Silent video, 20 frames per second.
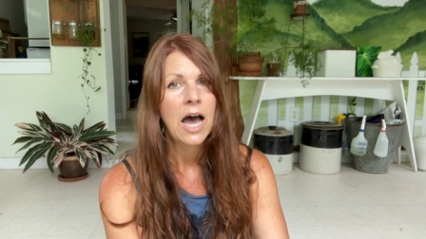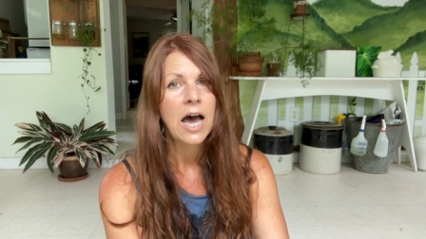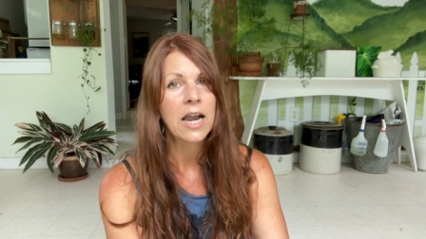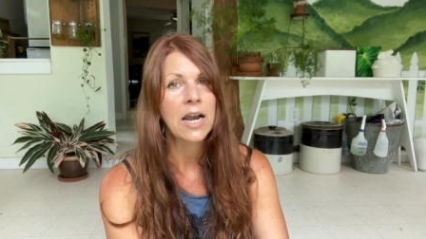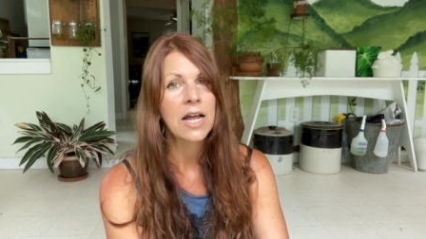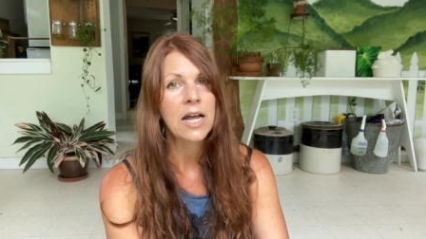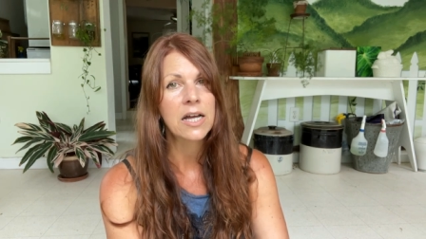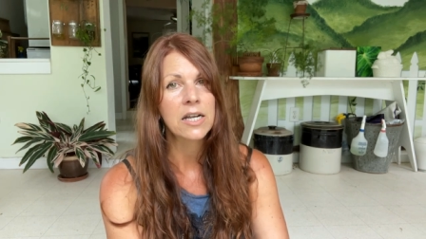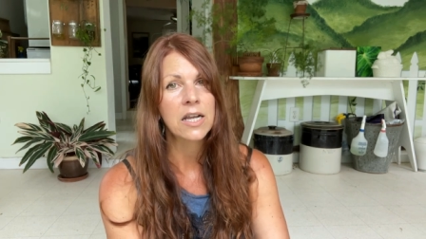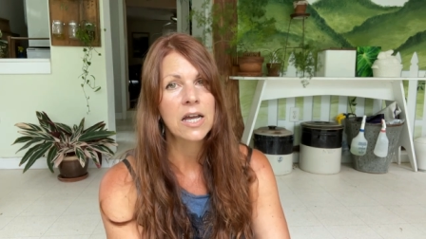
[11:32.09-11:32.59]

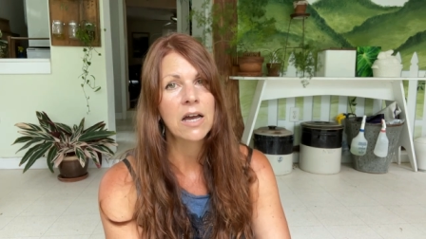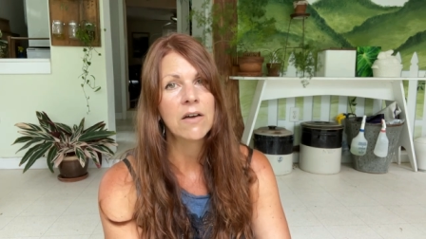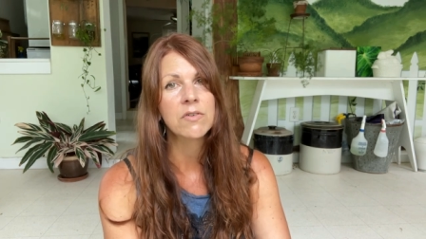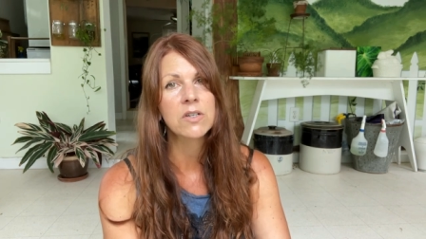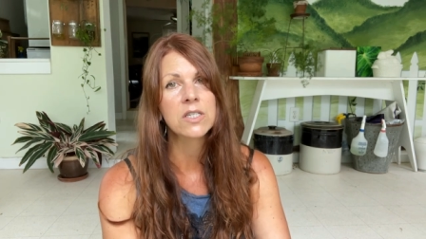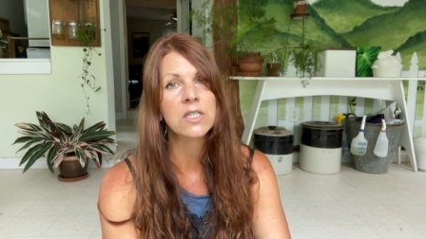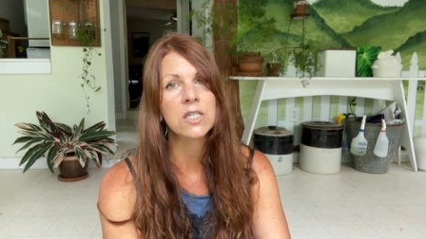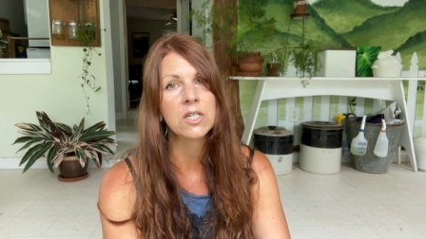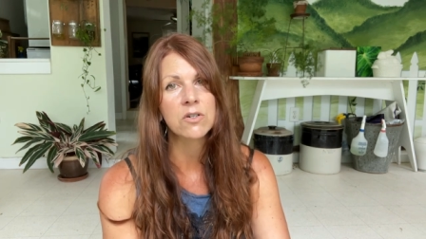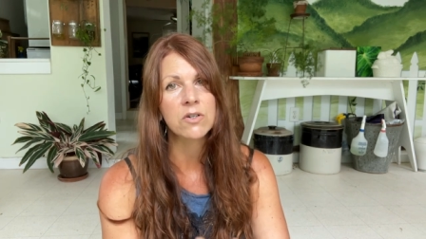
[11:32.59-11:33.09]
And I had to have
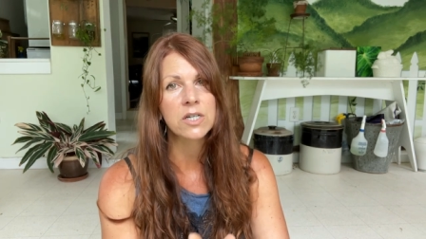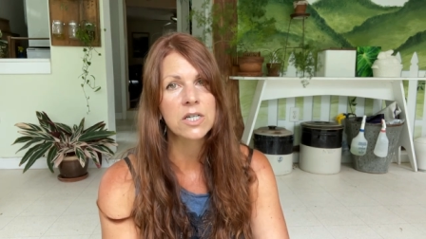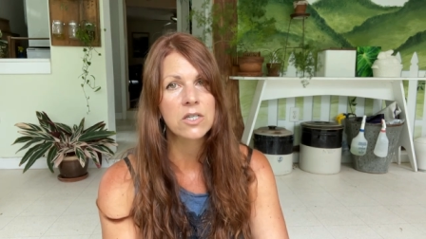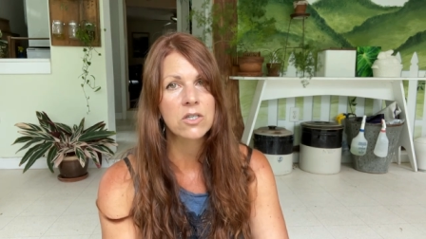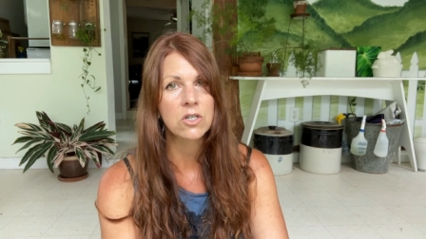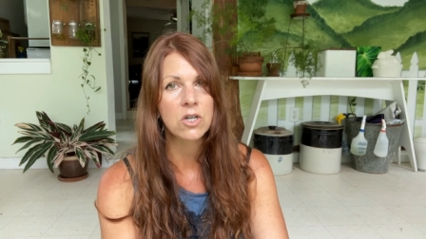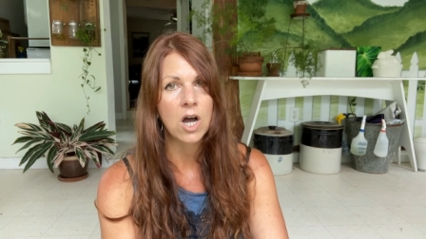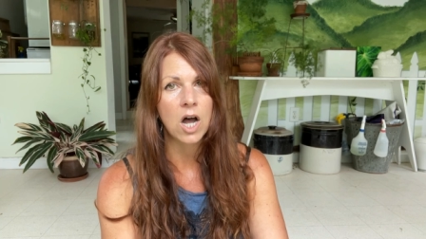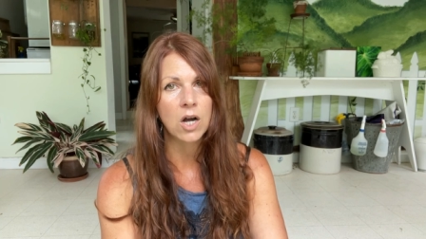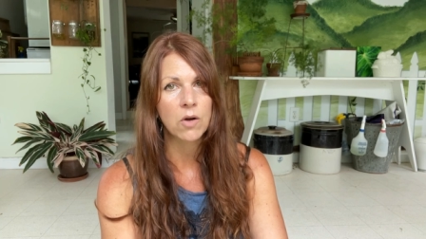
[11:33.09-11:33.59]
a
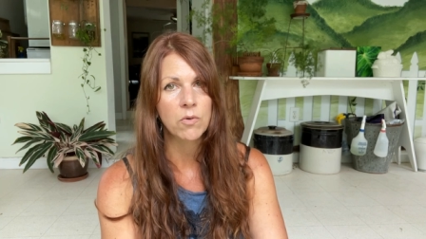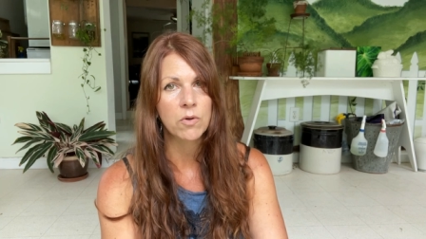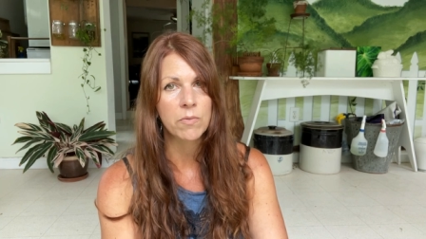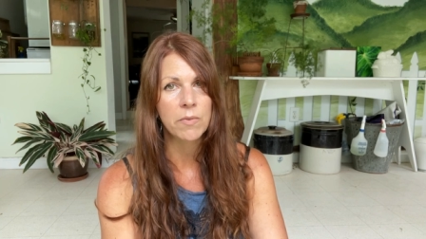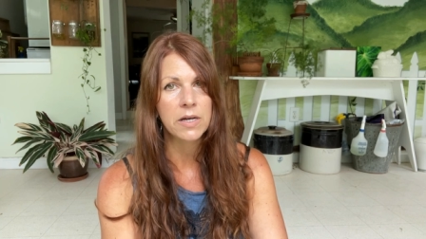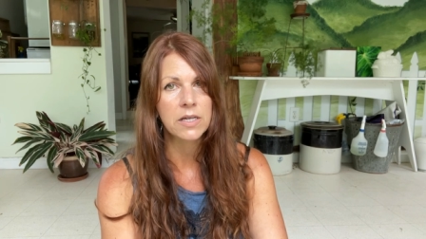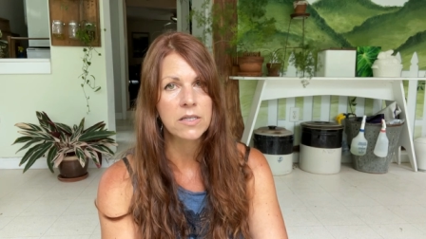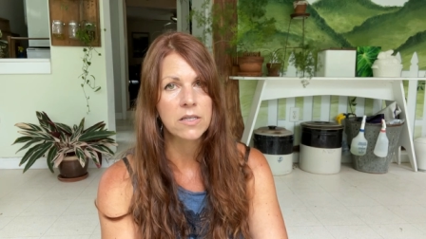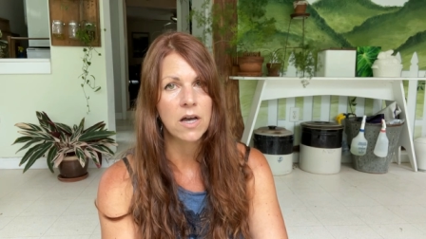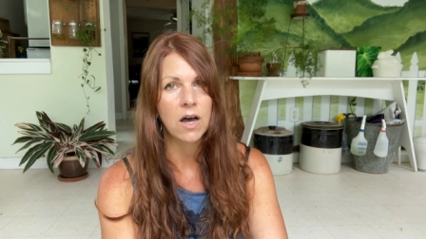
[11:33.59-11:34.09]
serious talk with
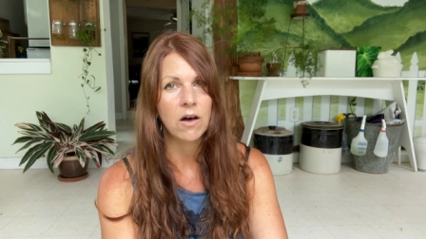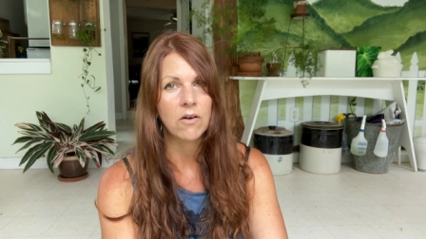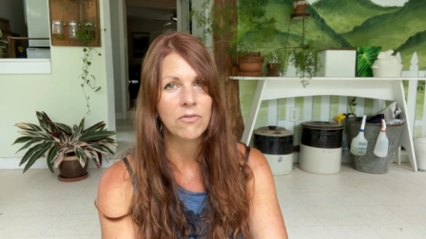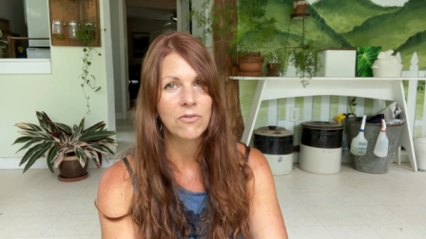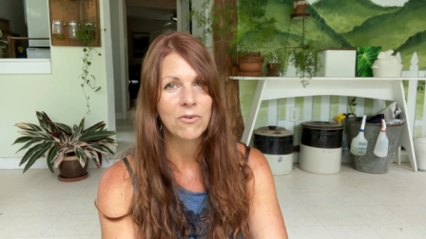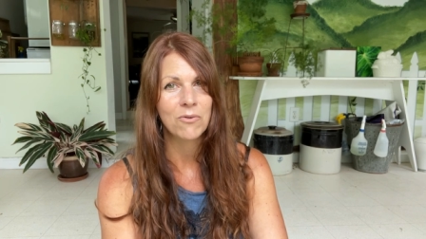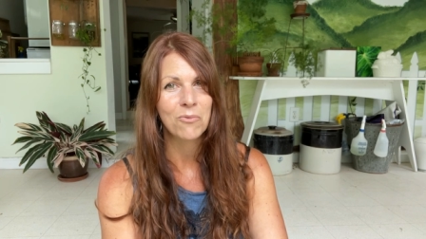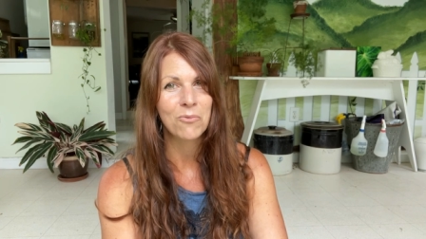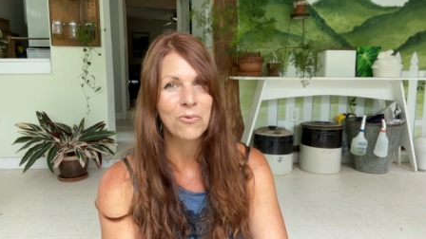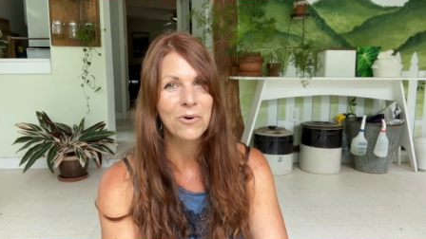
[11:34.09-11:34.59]
myself.
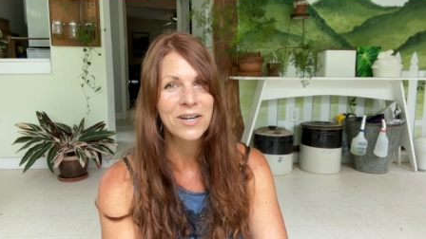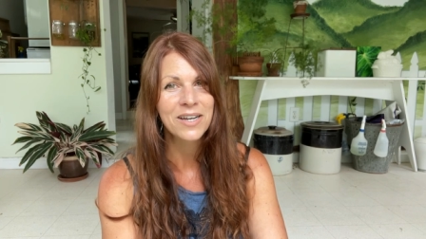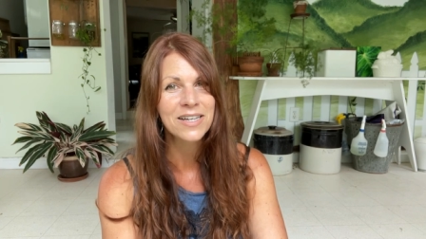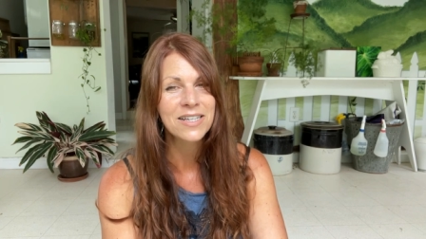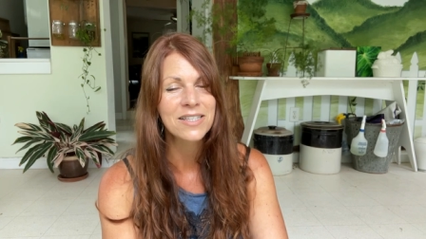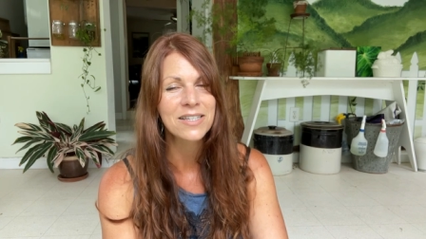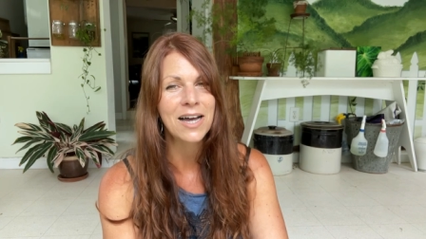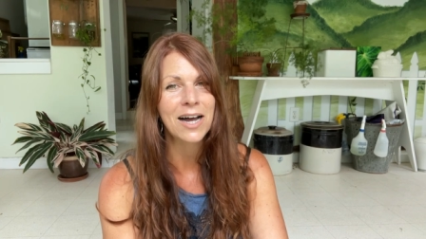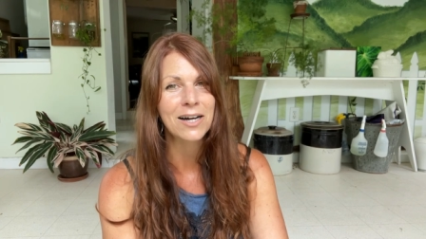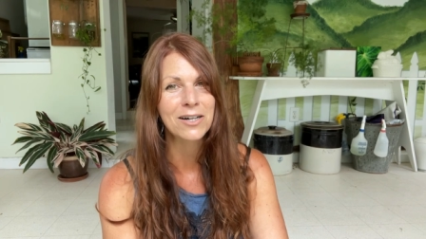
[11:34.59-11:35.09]
What
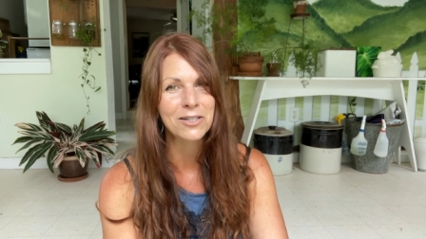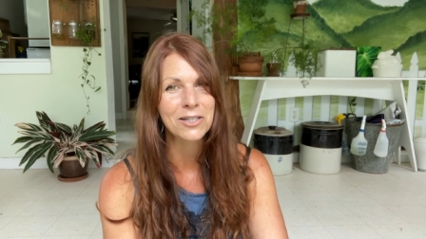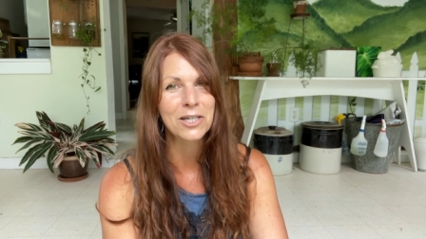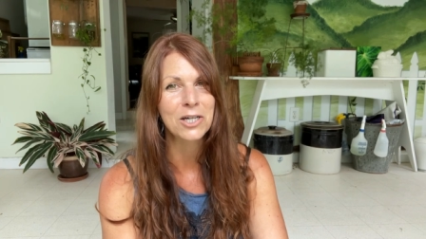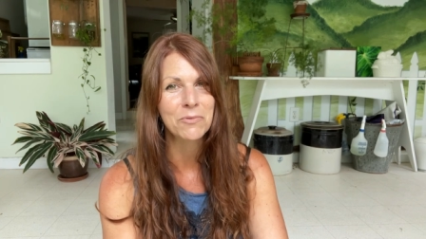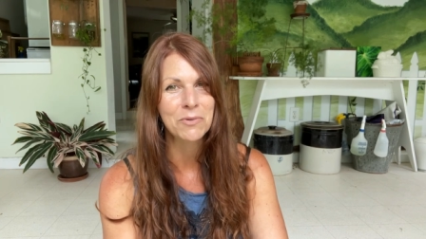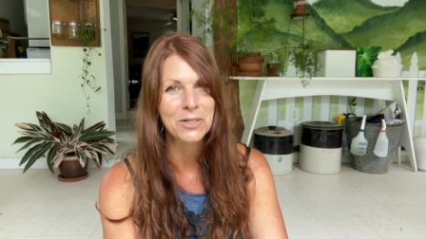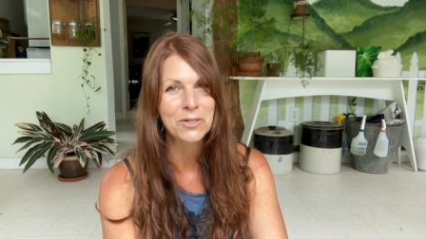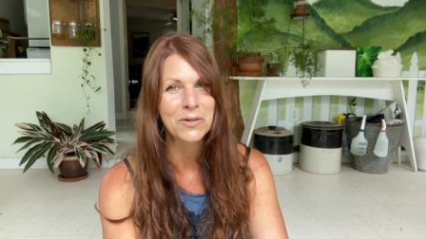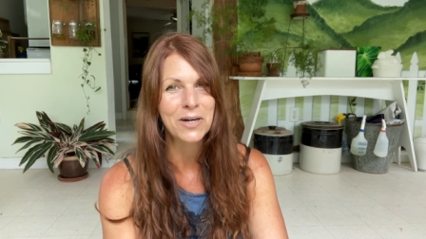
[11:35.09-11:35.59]
exactly
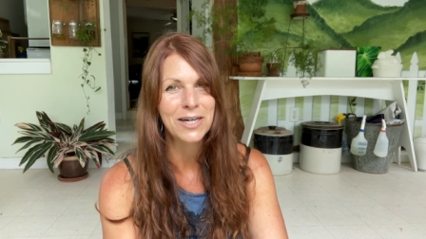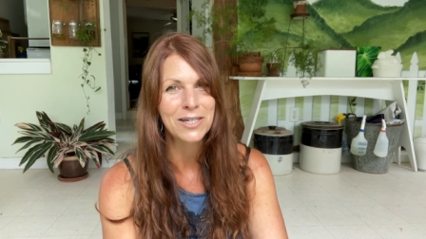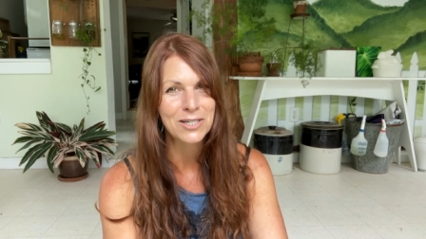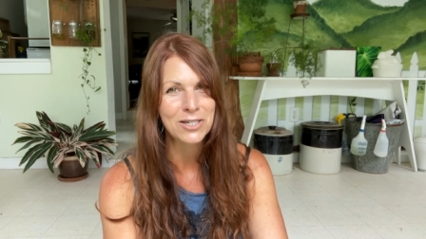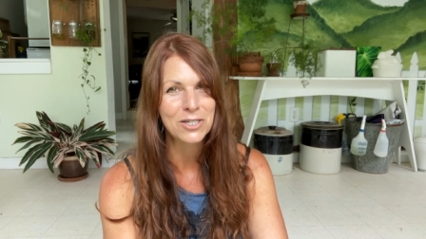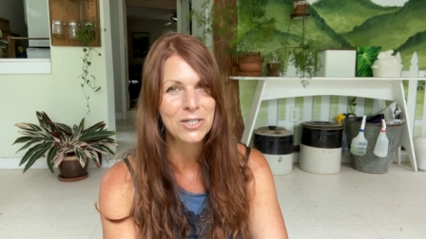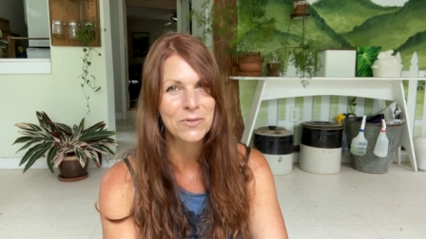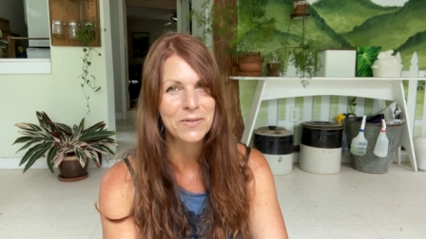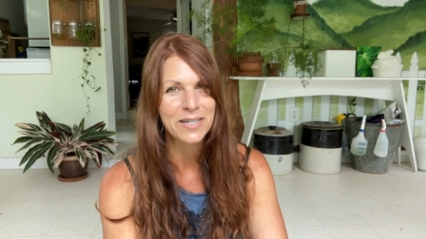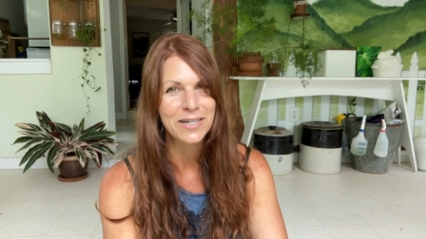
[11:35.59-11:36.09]
are we trying
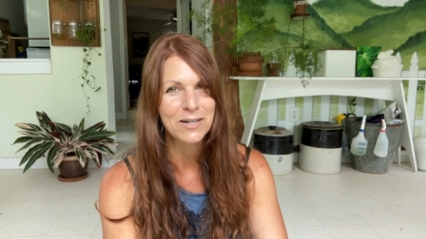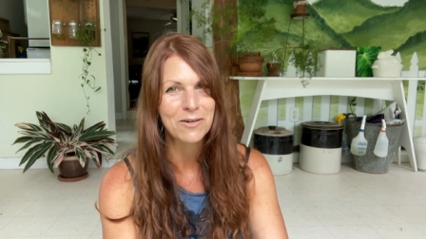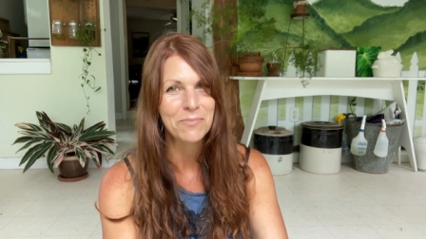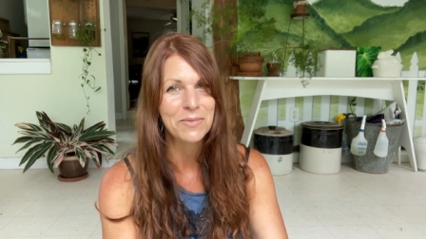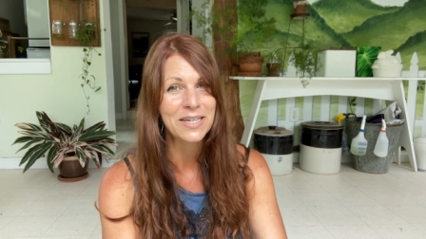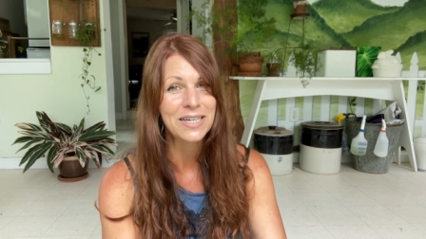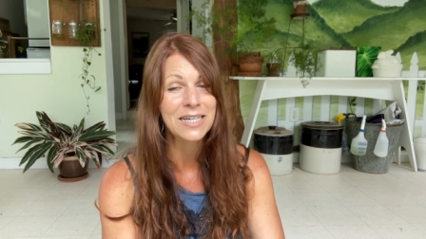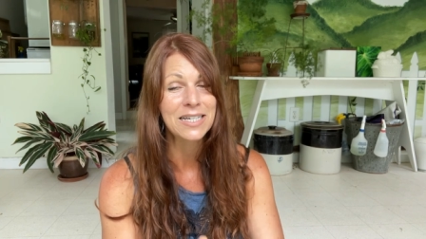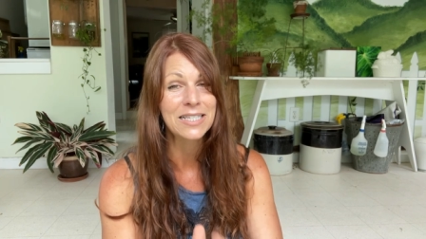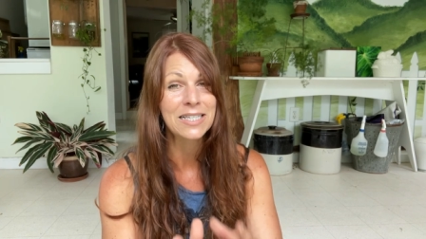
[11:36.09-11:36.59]
to do here?
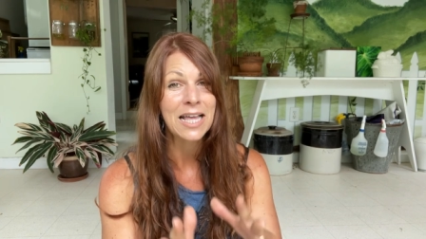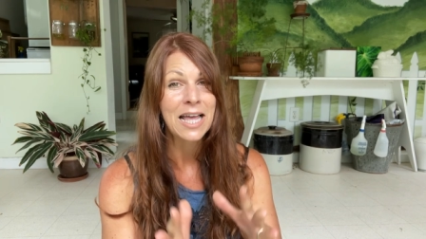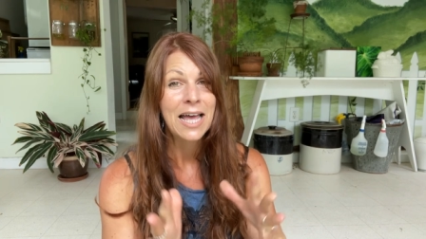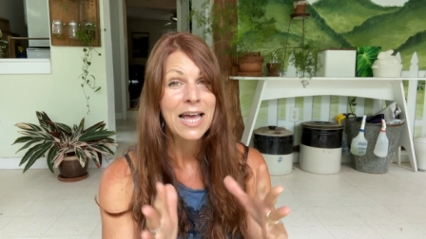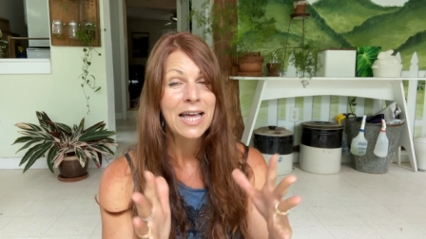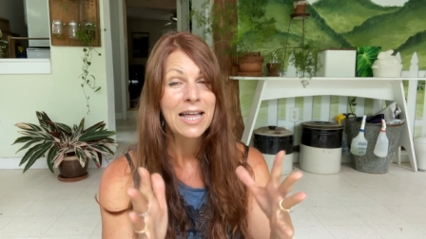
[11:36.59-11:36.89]
Because